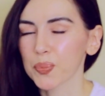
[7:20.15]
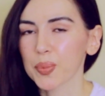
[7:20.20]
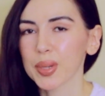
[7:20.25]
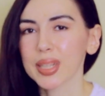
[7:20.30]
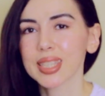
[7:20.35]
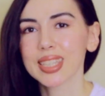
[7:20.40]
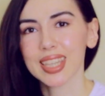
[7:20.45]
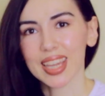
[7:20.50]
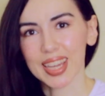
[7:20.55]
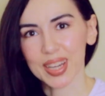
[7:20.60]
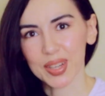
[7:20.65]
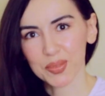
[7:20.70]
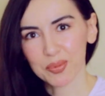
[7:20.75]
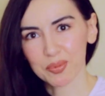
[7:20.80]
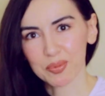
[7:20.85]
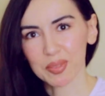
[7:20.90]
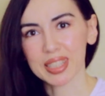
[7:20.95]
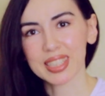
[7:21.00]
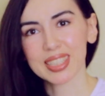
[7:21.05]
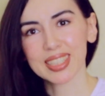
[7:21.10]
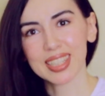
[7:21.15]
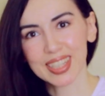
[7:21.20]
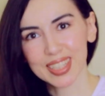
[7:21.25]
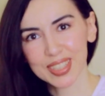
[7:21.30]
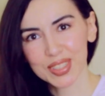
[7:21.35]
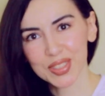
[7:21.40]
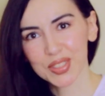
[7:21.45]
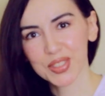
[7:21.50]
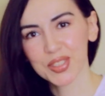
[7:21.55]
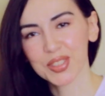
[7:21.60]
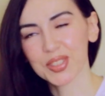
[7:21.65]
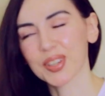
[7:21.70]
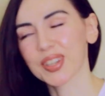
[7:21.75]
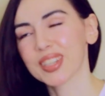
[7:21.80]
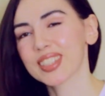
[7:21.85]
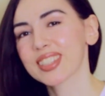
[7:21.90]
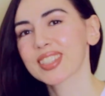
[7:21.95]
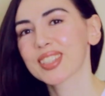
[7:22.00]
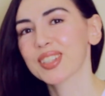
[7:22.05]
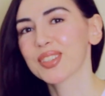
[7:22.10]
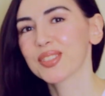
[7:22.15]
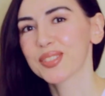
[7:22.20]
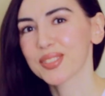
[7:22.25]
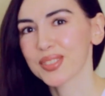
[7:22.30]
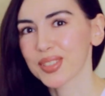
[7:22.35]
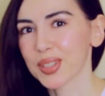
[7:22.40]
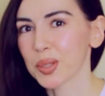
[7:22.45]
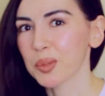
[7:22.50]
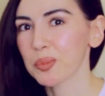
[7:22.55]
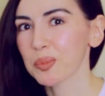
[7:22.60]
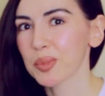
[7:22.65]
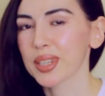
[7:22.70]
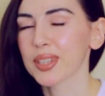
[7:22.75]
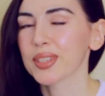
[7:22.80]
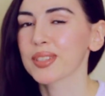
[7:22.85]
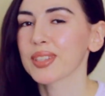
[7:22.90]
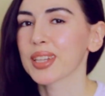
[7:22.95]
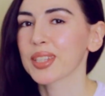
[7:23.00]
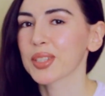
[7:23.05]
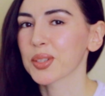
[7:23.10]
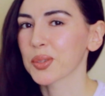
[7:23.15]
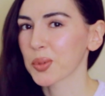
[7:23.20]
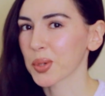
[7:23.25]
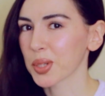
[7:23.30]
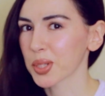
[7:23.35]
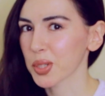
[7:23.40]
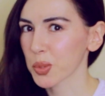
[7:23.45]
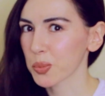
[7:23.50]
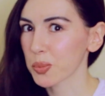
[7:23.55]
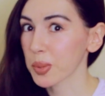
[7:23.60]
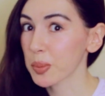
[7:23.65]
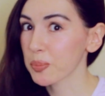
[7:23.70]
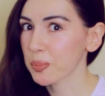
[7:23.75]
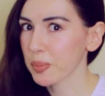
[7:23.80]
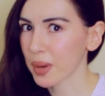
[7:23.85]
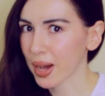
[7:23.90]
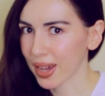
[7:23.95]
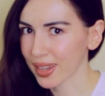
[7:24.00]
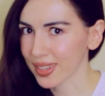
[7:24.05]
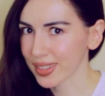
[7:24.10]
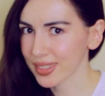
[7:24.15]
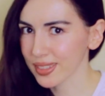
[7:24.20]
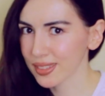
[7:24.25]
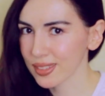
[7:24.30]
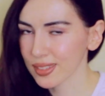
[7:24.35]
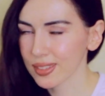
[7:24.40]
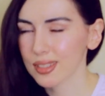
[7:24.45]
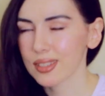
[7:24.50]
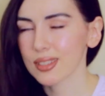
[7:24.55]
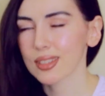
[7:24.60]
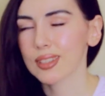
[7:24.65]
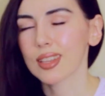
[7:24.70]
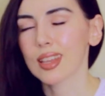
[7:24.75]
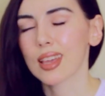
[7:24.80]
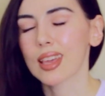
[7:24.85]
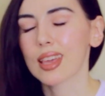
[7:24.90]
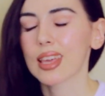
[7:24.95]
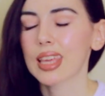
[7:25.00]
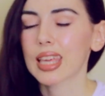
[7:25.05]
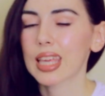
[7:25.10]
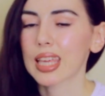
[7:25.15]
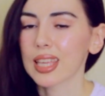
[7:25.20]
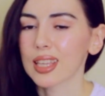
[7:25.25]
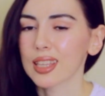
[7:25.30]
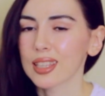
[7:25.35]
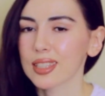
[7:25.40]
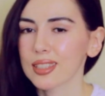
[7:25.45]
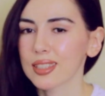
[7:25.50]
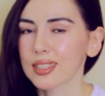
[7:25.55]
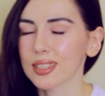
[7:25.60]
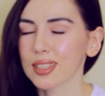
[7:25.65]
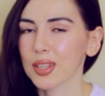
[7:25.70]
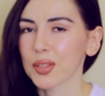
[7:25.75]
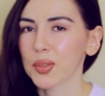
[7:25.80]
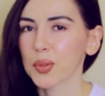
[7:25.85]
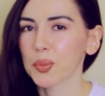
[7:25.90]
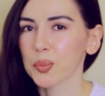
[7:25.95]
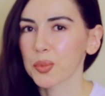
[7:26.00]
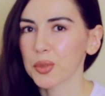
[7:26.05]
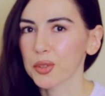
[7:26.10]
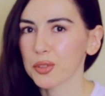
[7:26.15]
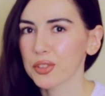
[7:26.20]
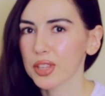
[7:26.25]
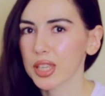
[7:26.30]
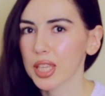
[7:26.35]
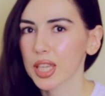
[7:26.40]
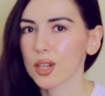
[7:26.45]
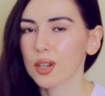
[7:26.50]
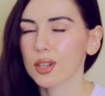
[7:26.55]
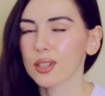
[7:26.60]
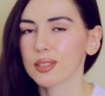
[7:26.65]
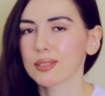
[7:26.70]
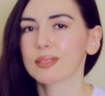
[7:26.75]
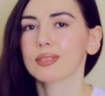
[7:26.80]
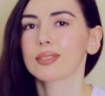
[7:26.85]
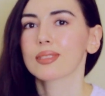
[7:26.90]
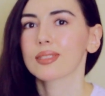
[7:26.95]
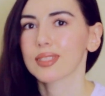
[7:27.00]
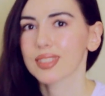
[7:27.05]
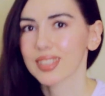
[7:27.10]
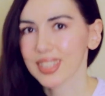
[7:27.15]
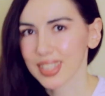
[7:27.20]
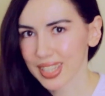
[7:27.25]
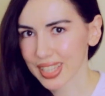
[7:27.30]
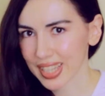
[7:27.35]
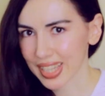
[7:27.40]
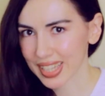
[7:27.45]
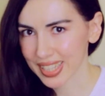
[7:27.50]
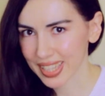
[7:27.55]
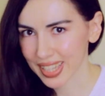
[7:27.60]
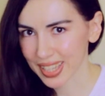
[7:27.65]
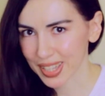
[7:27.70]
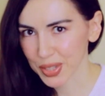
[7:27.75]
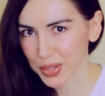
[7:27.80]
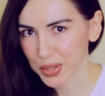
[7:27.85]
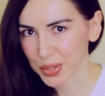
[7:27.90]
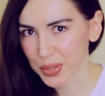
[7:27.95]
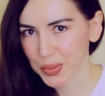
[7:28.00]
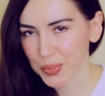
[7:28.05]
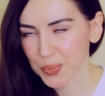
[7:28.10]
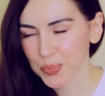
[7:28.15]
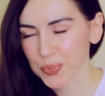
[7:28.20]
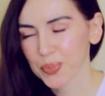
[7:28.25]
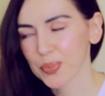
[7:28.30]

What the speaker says: But yeah, my second choice of film, because I don't want to be biased, is the movie Gladiator.